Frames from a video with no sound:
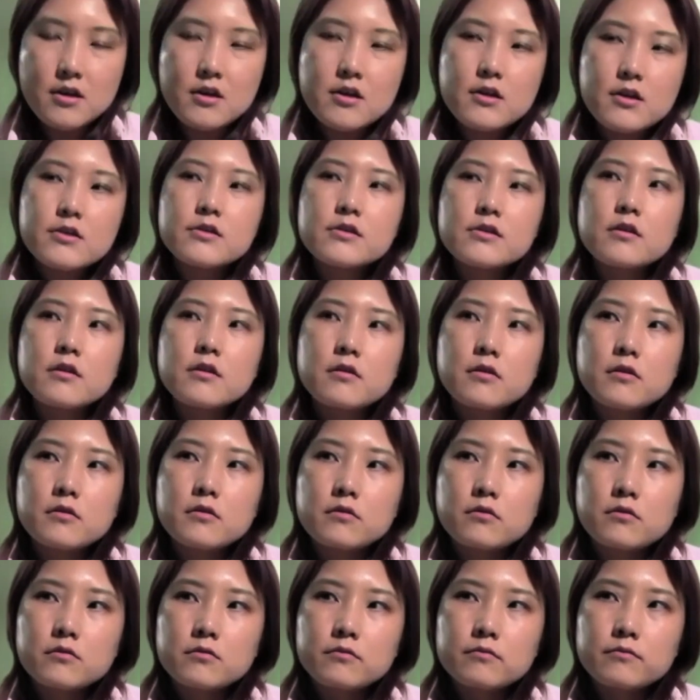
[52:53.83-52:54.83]

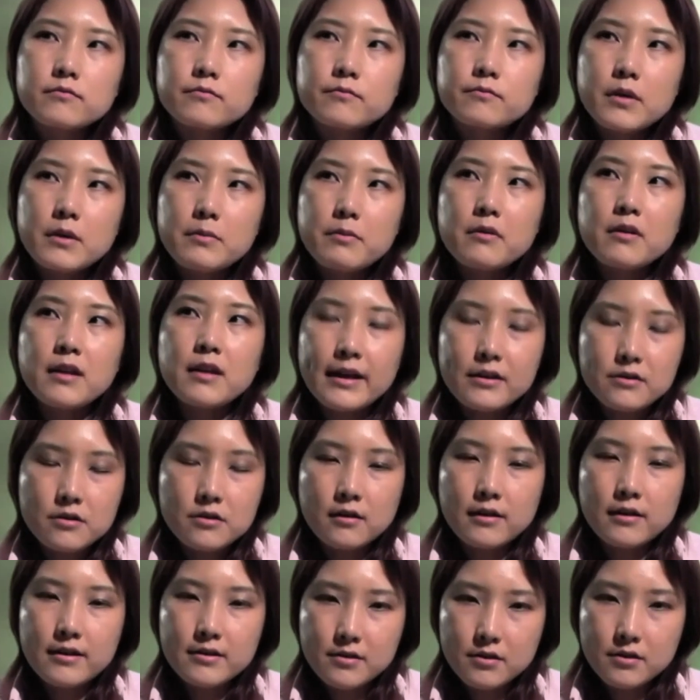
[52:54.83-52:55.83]
So people like to
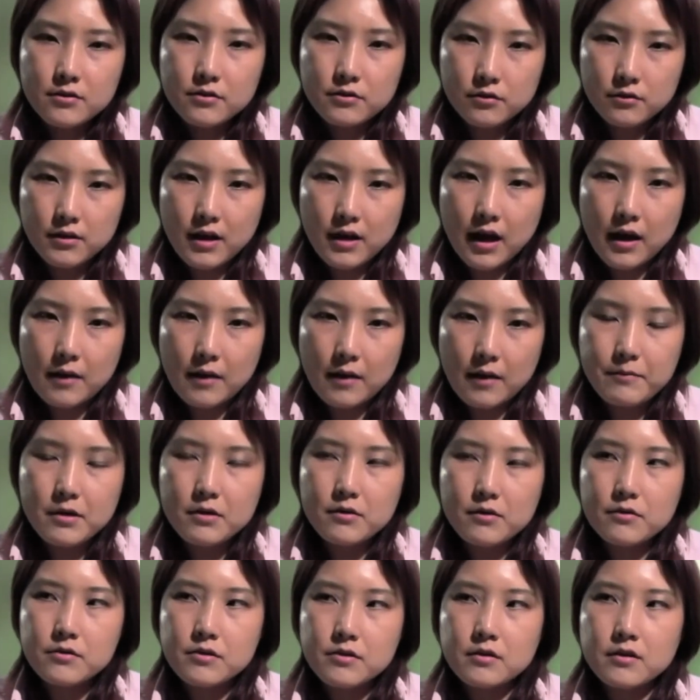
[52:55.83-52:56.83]
listen to that
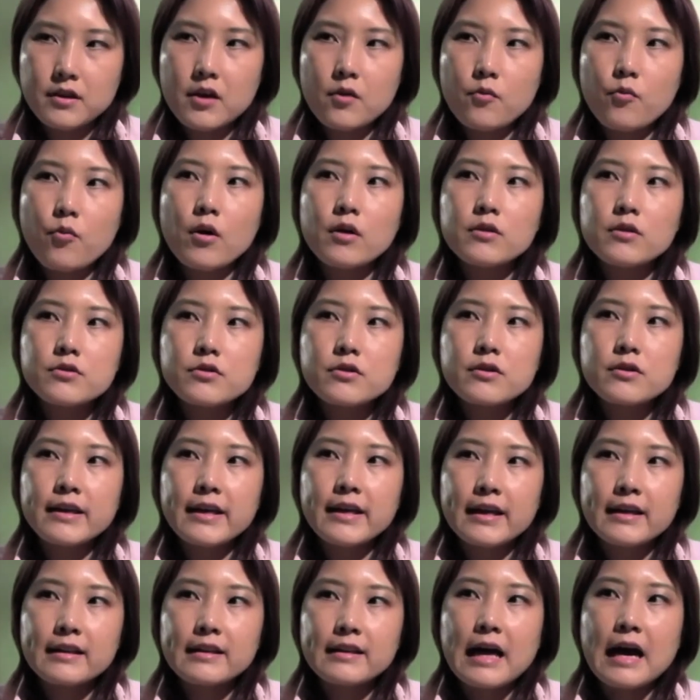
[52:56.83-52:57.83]
because they want to
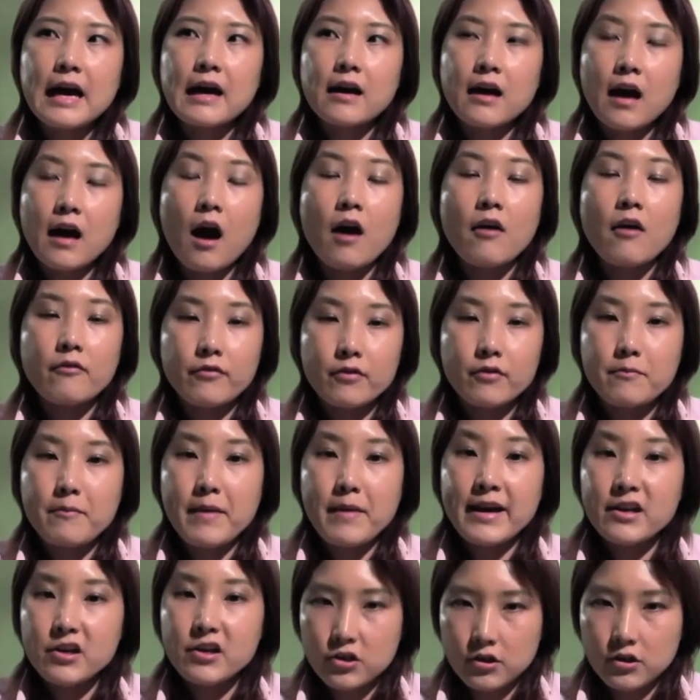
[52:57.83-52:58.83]
get that
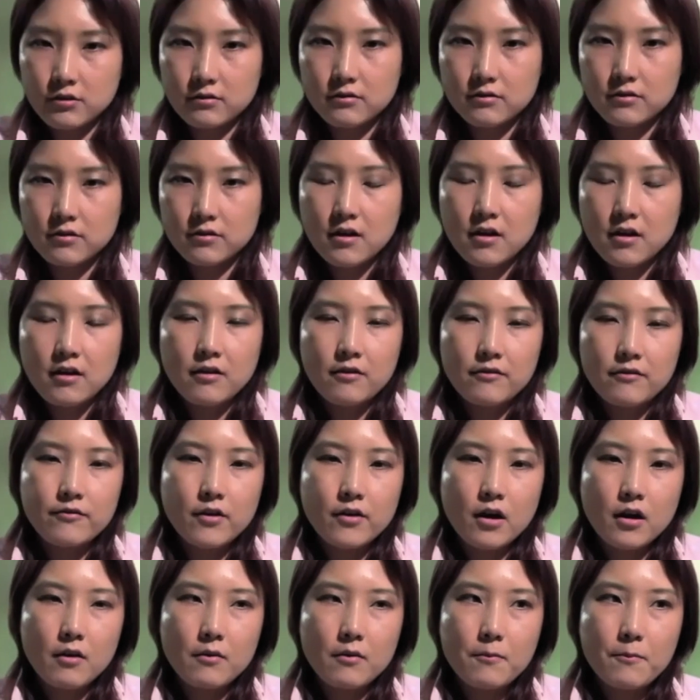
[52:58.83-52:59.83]
confirmation
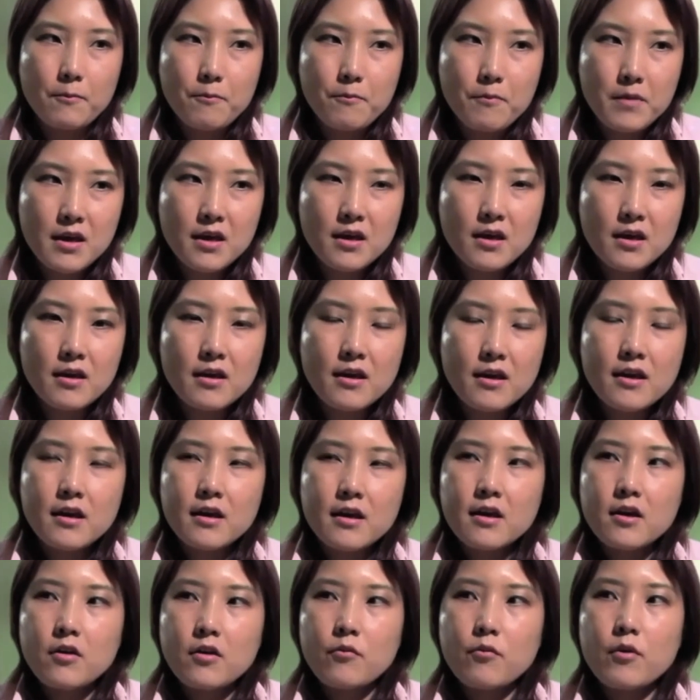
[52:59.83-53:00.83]
from me.
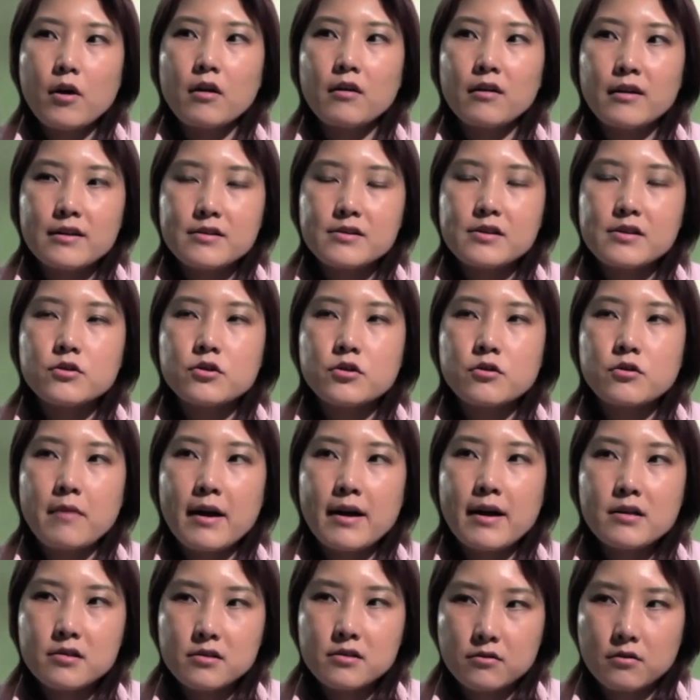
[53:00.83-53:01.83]
Well, listen to my
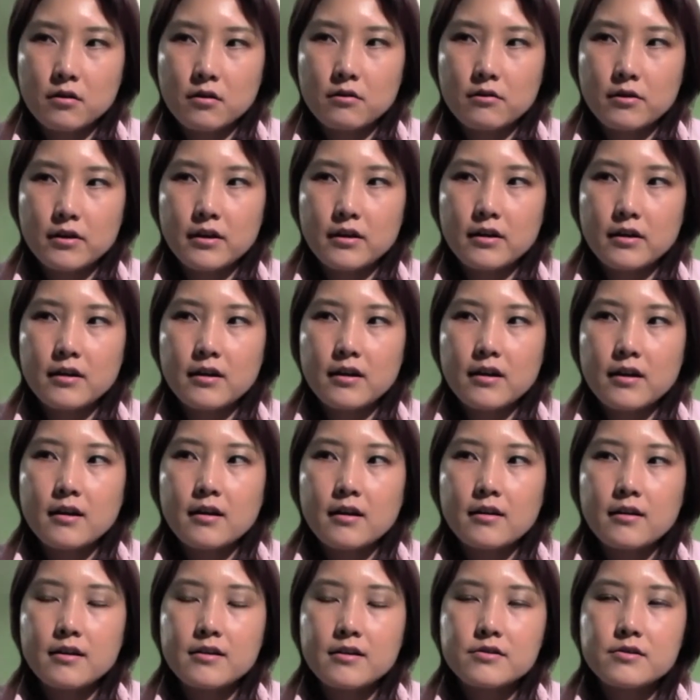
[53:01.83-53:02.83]
story.
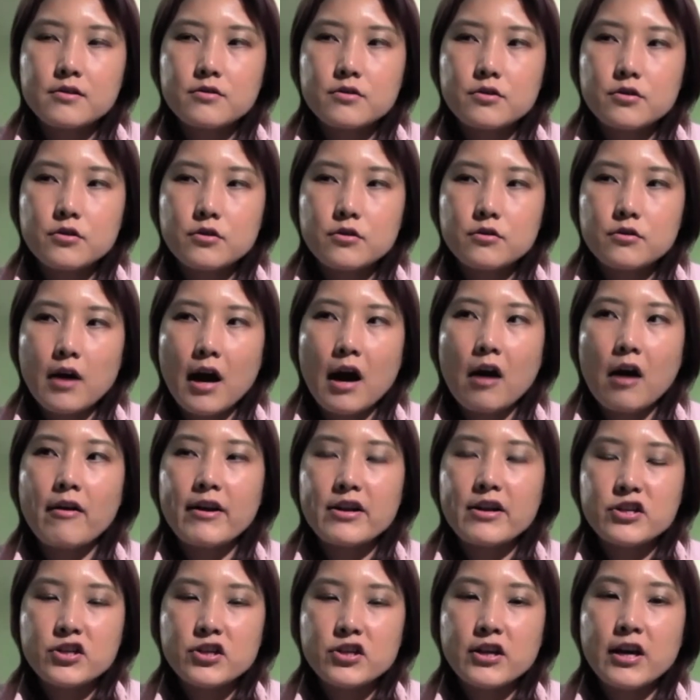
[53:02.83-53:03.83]
Listen to how I
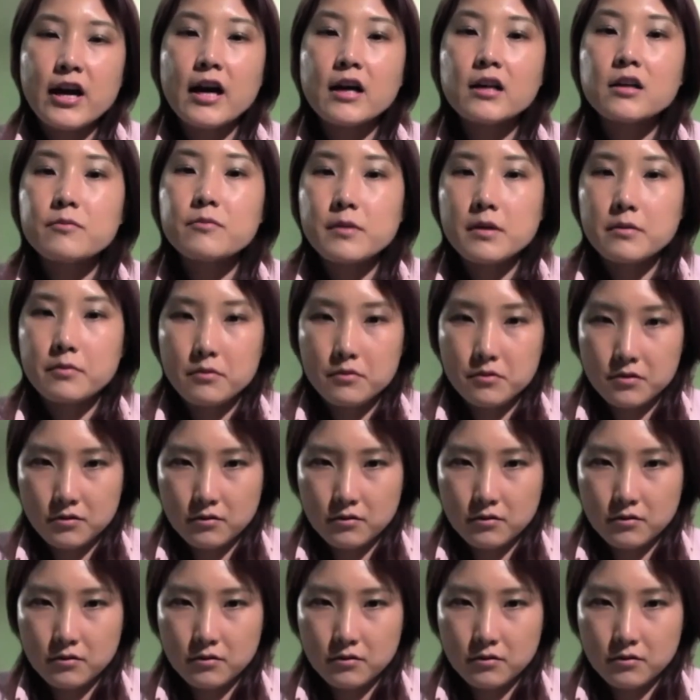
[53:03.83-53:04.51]
share other people's